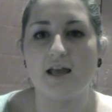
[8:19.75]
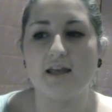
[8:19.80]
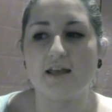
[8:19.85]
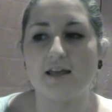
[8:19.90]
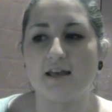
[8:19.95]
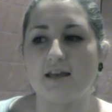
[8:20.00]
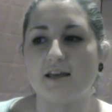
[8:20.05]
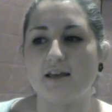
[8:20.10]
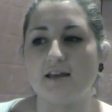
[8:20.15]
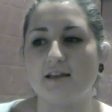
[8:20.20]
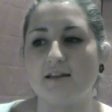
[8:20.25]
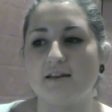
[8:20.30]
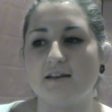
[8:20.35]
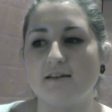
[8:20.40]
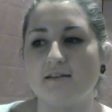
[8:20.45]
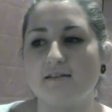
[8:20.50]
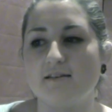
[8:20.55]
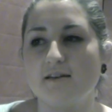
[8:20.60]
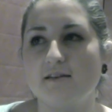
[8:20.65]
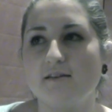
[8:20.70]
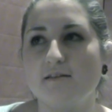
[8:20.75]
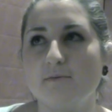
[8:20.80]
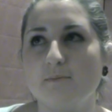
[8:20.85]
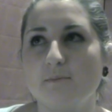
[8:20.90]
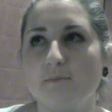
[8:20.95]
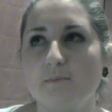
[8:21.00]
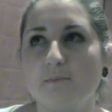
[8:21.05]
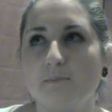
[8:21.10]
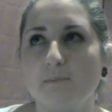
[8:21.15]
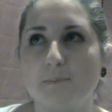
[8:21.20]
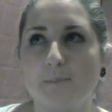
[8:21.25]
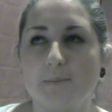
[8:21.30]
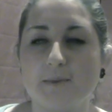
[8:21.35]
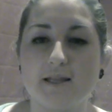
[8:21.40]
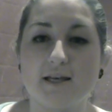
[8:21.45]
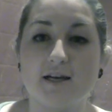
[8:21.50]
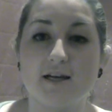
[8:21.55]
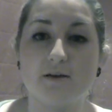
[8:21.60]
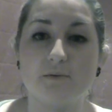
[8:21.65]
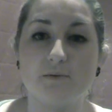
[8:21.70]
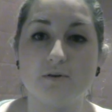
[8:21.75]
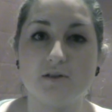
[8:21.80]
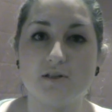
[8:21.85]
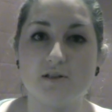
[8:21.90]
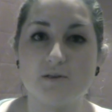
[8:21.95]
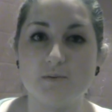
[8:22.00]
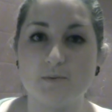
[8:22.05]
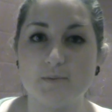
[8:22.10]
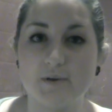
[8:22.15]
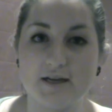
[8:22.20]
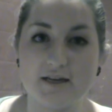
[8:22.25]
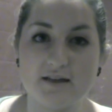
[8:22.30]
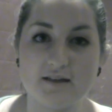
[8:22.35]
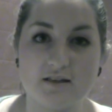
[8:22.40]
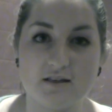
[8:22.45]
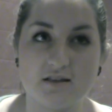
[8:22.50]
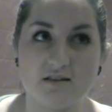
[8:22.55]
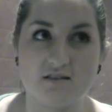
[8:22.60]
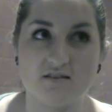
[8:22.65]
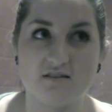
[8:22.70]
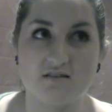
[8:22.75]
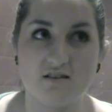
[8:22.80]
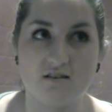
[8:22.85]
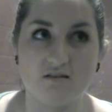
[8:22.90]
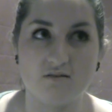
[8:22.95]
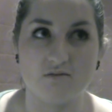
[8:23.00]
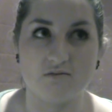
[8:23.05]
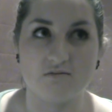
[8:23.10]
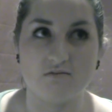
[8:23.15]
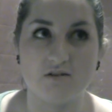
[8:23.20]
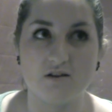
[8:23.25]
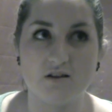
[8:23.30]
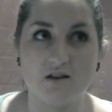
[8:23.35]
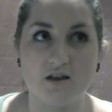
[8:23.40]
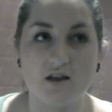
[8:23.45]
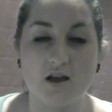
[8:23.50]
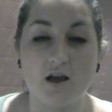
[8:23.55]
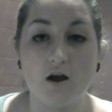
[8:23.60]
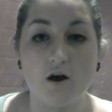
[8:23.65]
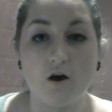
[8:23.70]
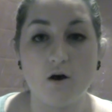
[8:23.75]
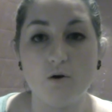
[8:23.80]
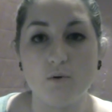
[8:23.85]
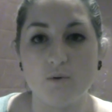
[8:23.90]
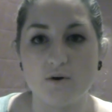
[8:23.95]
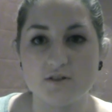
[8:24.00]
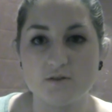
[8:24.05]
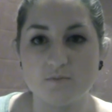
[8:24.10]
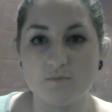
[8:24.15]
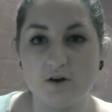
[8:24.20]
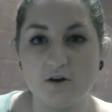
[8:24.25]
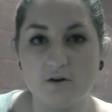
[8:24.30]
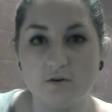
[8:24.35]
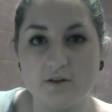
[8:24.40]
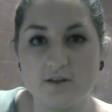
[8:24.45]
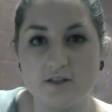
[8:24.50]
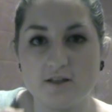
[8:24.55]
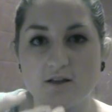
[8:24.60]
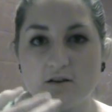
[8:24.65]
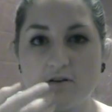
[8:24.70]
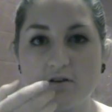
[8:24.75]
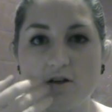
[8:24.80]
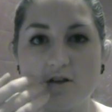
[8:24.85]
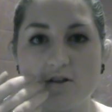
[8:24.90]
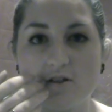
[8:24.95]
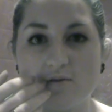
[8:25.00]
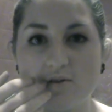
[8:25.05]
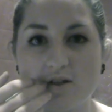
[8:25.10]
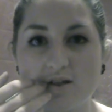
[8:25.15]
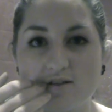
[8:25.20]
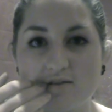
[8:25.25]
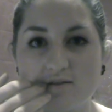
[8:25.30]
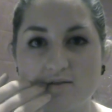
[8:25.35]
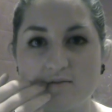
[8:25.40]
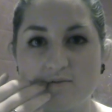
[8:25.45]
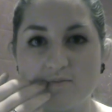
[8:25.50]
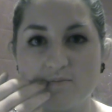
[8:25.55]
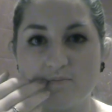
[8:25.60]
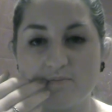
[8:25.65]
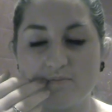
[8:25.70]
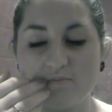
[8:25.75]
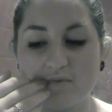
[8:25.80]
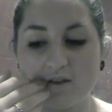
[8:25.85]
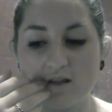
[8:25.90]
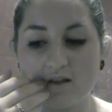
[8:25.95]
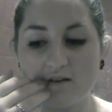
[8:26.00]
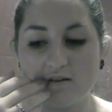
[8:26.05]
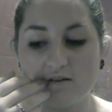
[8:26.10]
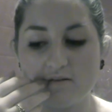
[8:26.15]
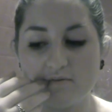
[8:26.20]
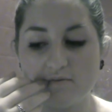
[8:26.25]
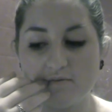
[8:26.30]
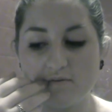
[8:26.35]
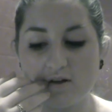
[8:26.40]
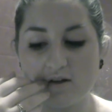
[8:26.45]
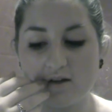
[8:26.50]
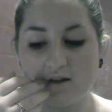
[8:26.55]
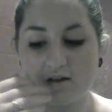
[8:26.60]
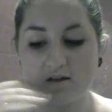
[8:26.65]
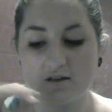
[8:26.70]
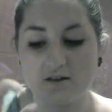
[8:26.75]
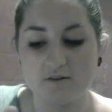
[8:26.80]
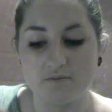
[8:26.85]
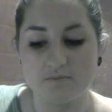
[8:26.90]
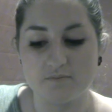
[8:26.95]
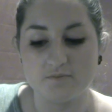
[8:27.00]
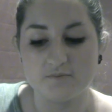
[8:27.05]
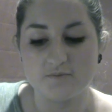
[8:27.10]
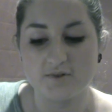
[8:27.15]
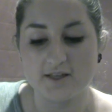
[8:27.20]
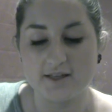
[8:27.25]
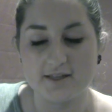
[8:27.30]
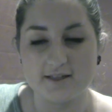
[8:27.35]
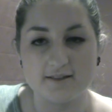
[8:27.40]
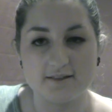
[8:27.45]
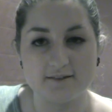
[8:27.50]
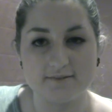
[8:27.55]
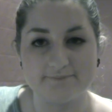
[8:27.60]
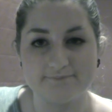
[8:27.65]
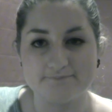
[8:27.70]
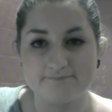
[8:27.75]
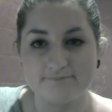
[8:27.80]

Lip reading: And I will be back soon. Oh, and tomorrow I think I'm going to do this vlog thing